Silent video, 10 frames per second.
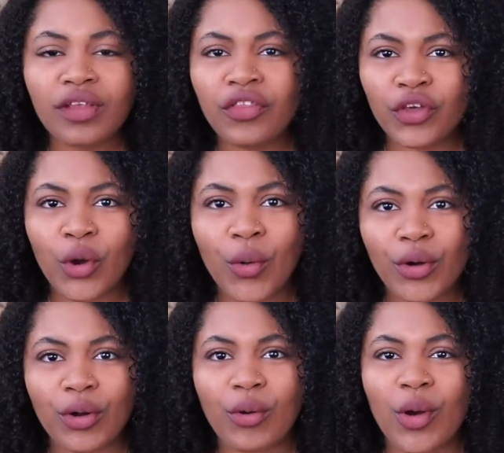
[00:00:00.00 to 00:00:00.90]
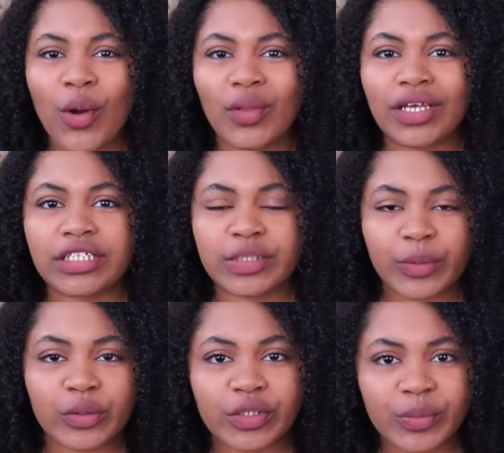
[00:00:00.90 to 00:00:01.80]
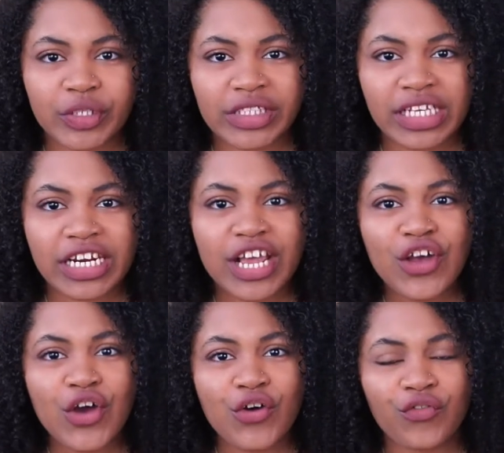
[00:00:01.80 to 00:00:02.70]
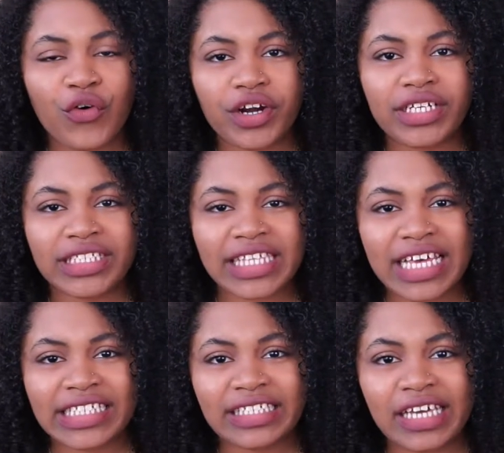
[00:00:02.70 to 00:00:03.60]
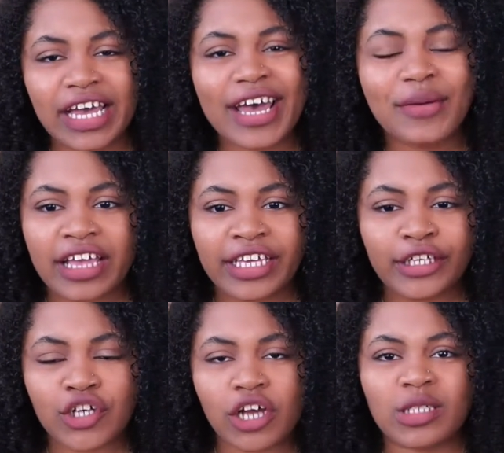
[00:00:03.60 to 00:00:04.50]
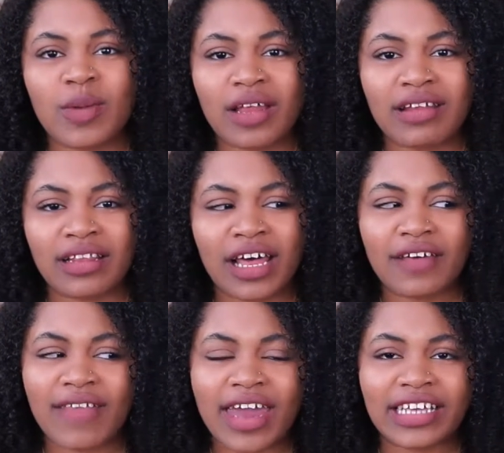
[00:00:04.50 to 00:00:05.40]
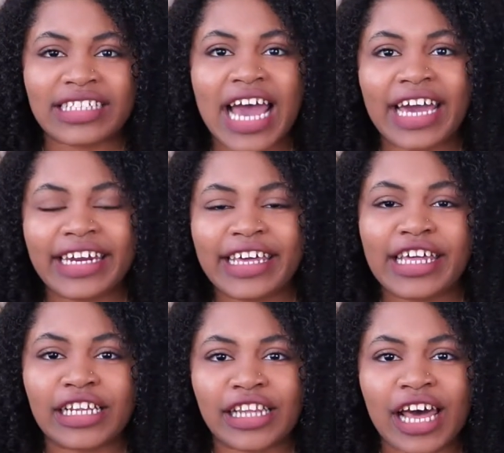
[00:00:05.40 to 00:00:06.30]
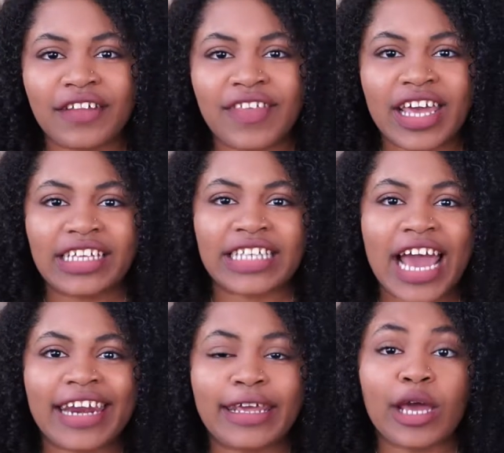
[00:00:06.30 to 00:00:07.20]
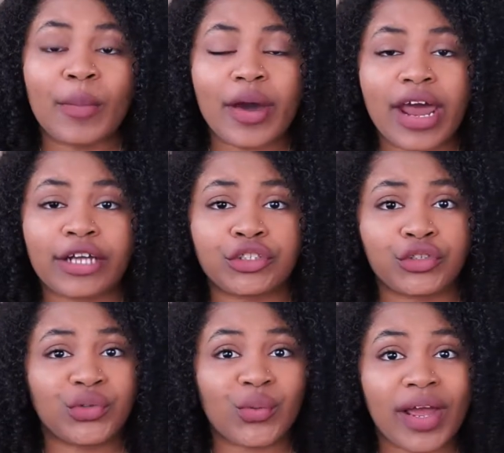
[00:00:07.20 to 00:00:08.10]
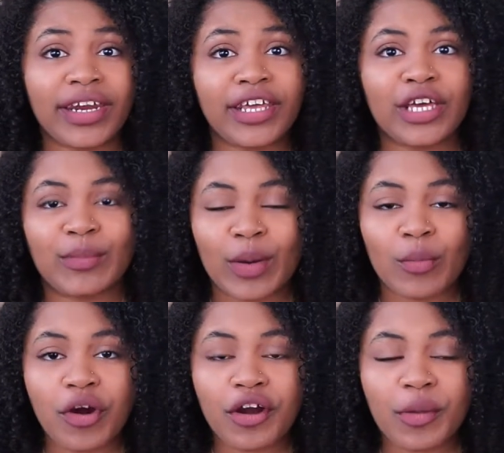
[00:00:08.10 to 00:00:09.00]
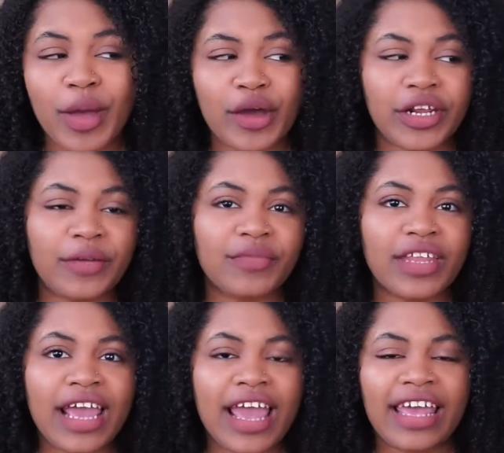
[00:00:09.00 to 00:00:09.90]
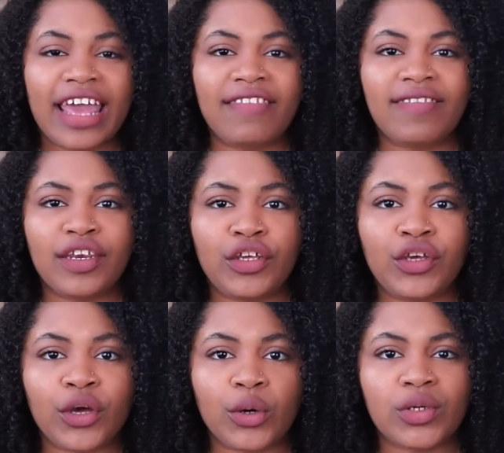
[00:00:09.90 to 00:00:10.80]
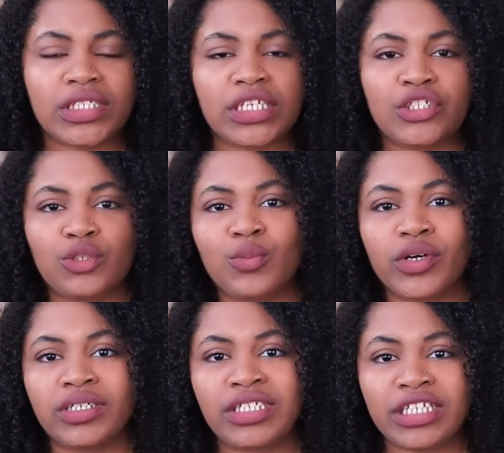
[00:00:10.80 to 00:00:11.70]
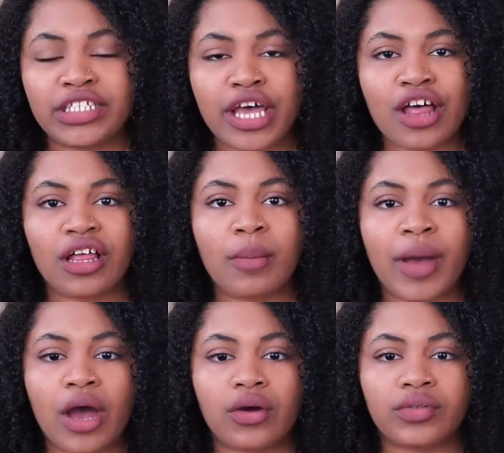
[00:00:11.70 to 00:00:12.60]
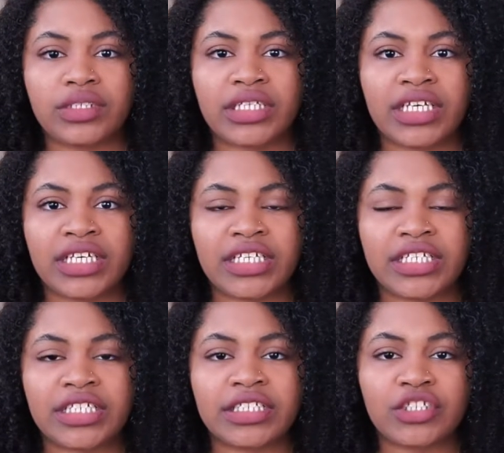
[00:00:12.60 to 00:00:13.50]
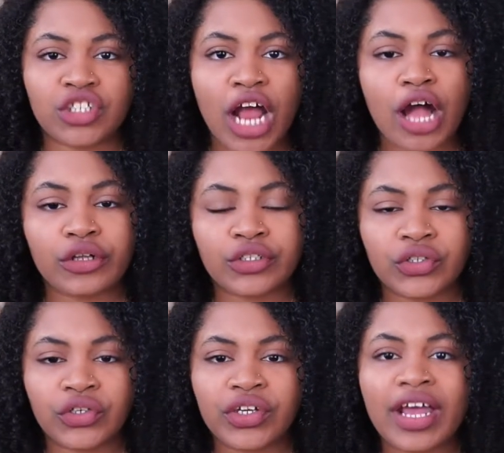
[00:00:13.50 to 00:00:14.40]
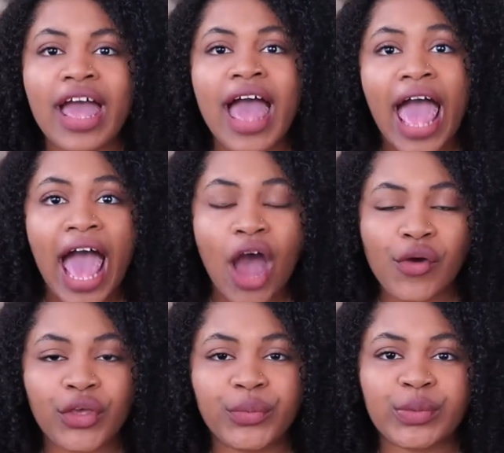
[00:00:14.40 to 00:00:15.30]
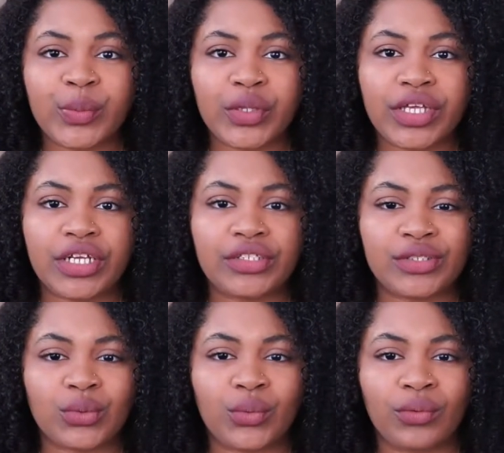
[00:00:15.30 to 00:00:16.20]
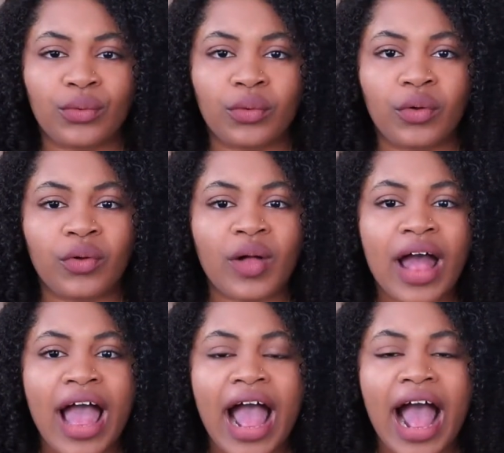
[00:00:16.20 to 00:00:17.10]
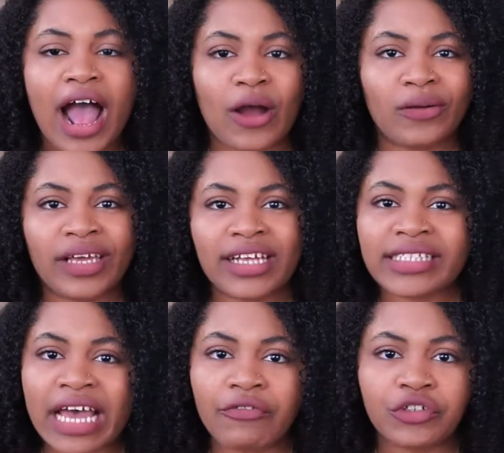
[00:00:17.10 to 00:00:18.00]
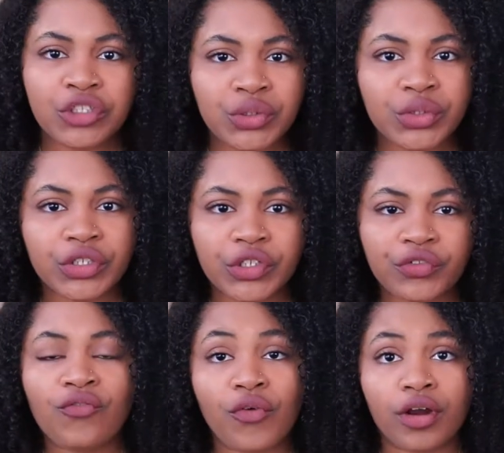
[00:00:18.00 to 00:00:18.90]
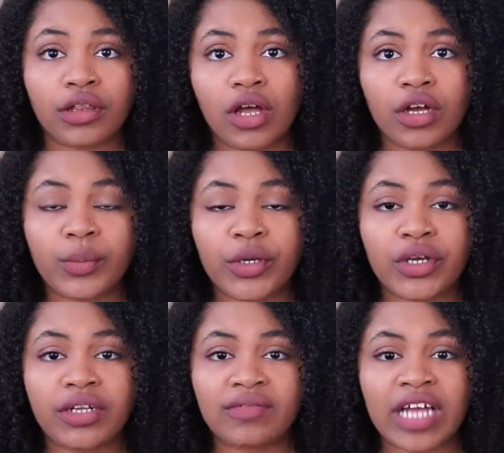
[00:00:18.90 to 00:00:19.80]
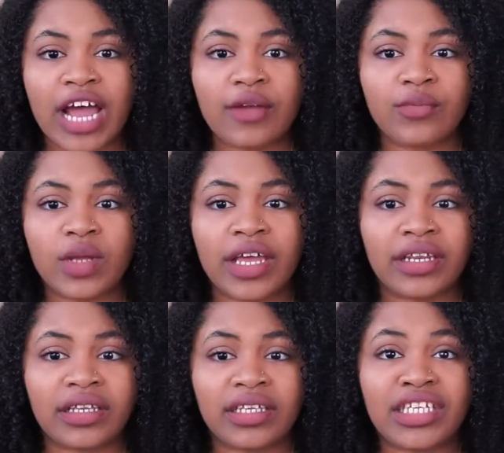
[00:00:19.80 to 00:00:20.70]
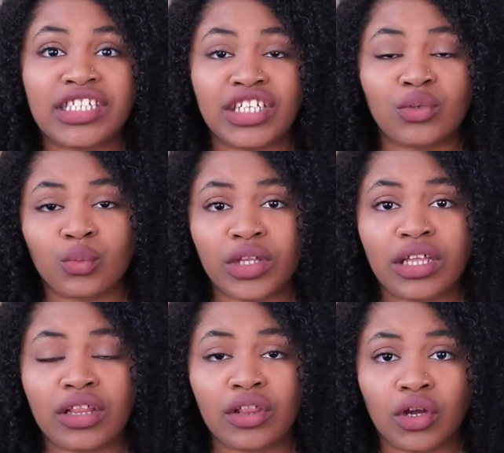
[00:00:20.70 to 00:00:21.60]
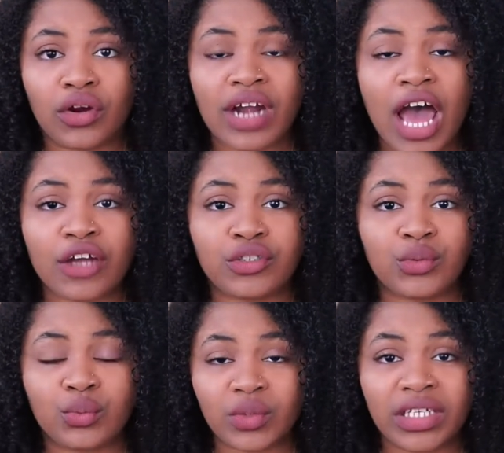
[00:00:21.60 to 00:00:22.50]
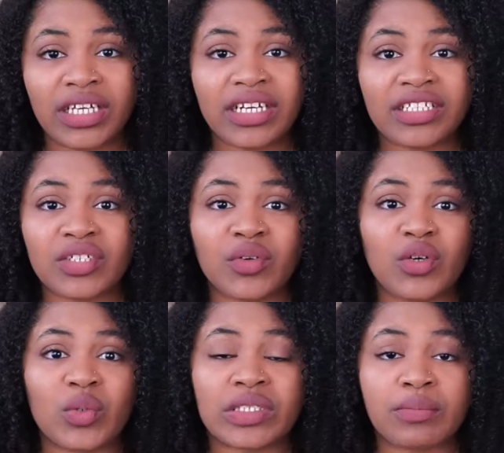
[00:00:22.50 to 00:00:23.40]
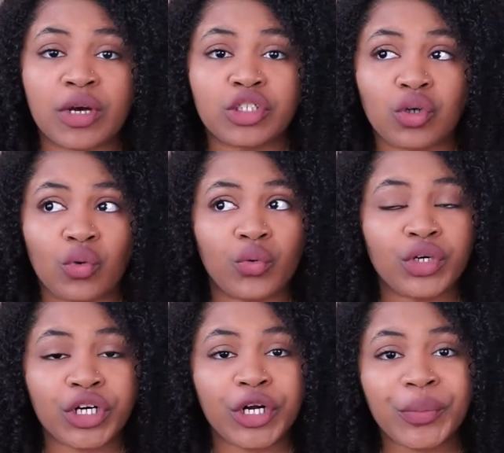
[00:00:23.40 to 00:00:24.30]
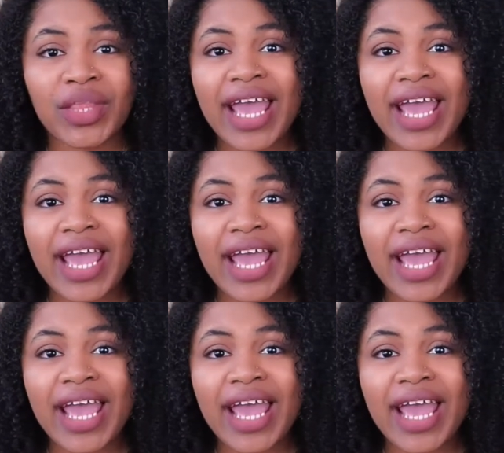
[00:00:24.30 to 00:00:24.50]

the quote-unquote, like, spokesperson for dyslexia. He talks about a lot of that anxiety and a lot of the anxiety about actually writing a memoir about it. And then he goes into more detail about his childhood, how he was bullied in school, how he had to have a tutor for a long period of time, and he didn't really learn how to read until he was much older.